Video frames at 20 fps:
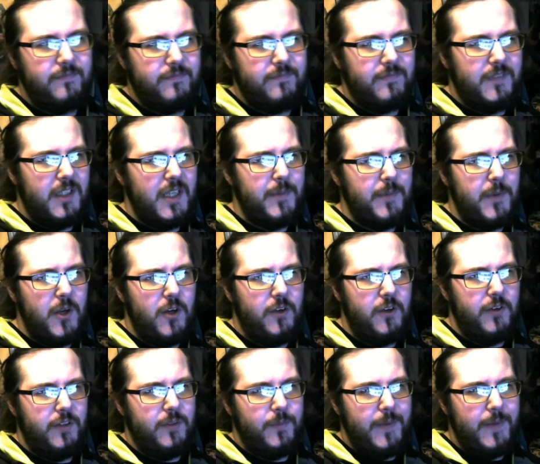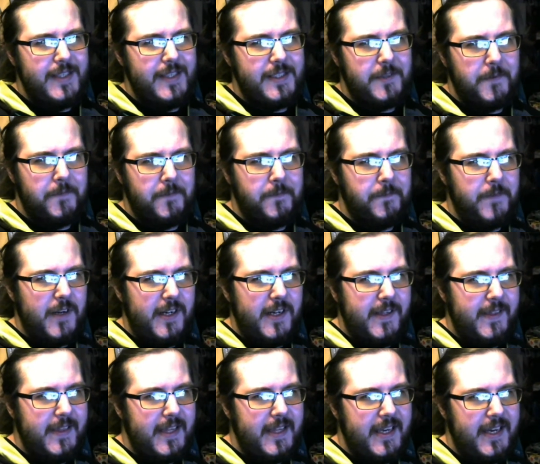come on, where's the fun
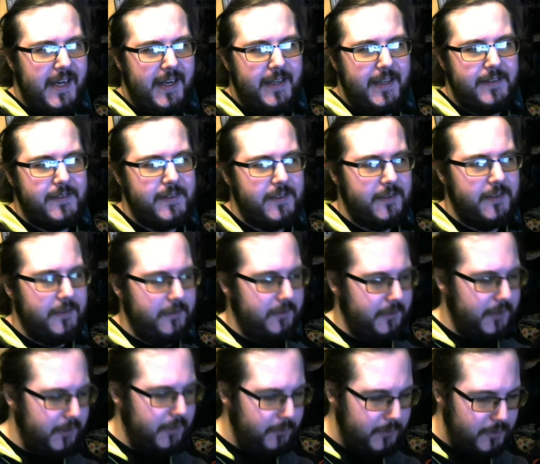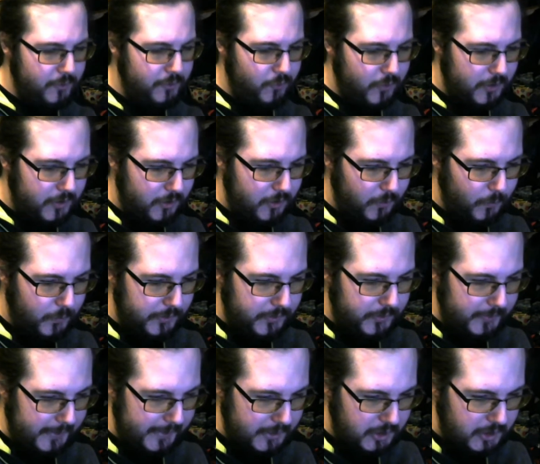in that? You're restricting on what
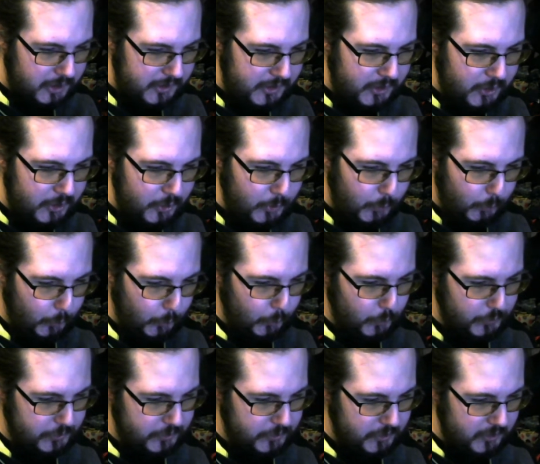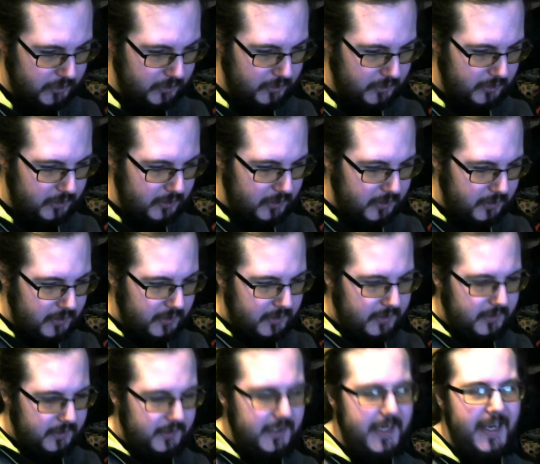you actually use.
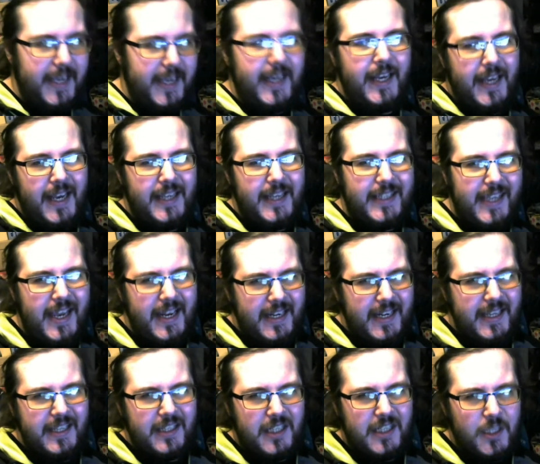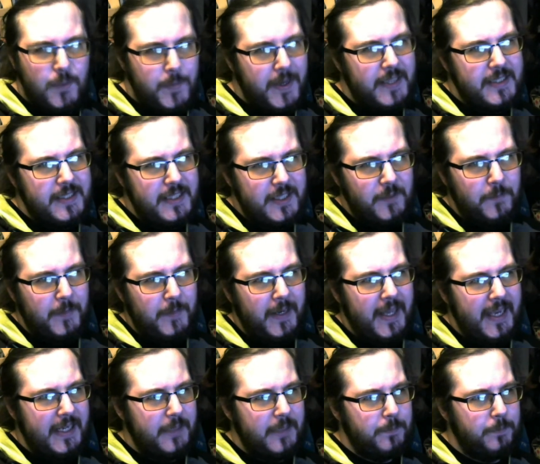Yeah, I get it, competitive
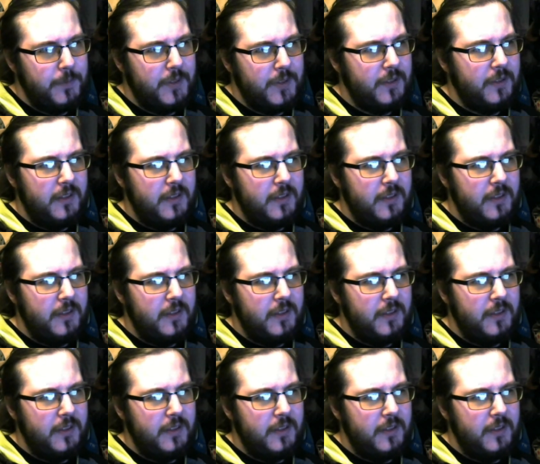play, but